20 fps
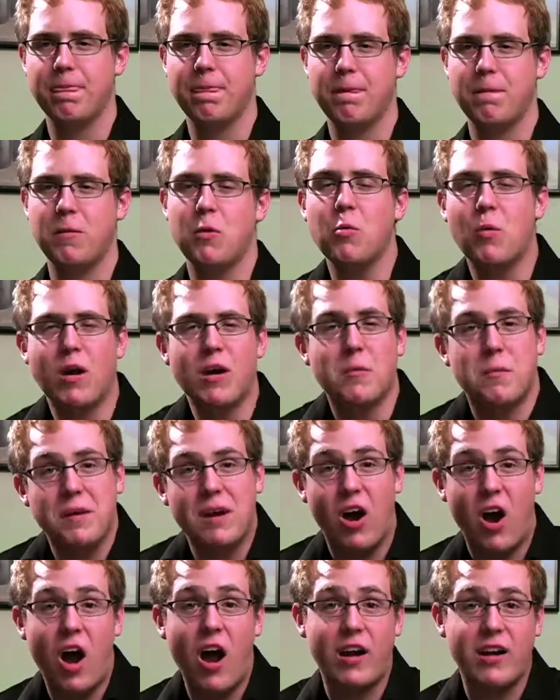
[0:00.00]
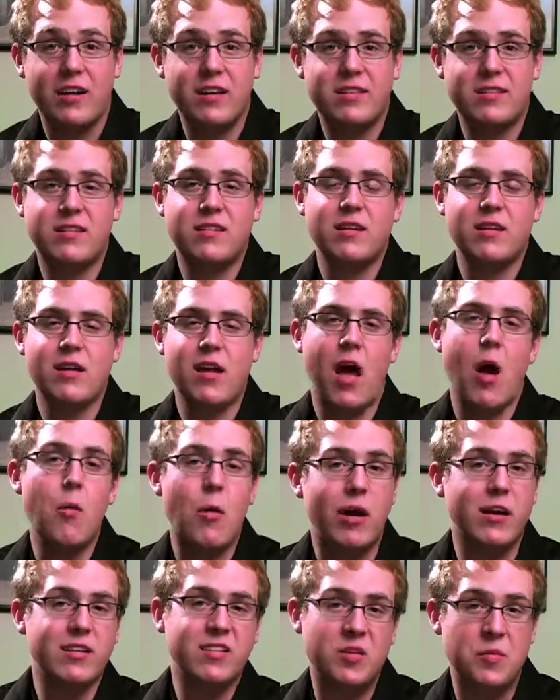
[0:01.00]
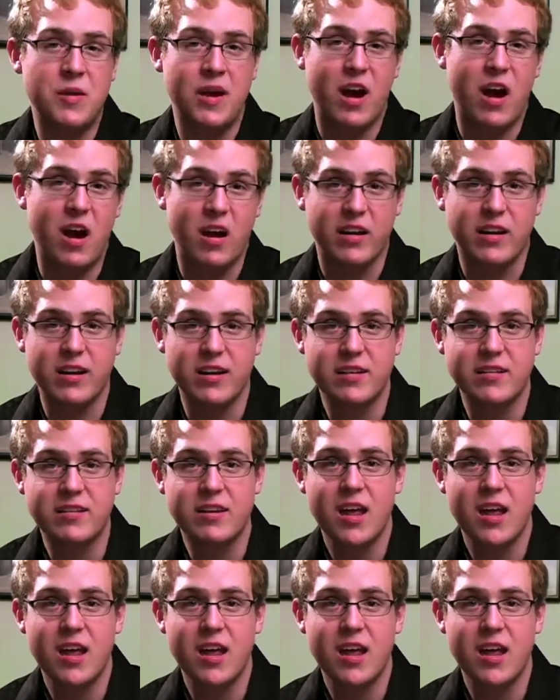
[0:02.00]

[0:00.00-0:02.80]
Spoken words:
You want to be honest. I wanted to be honest.